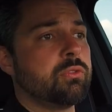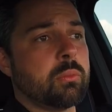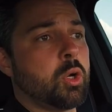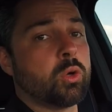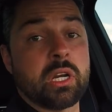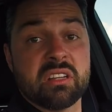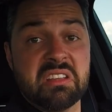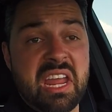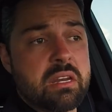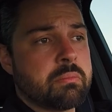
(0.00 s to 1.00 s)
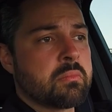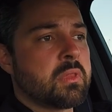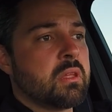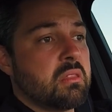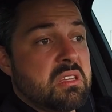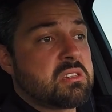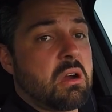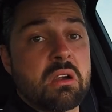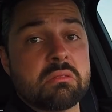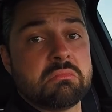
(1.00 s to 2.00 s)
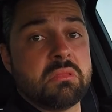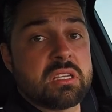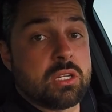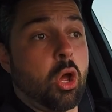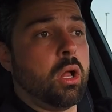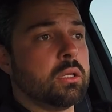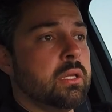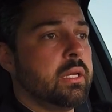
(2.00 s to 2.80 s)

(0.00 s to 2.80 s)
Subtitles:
if I'm going on a date, this car does it all.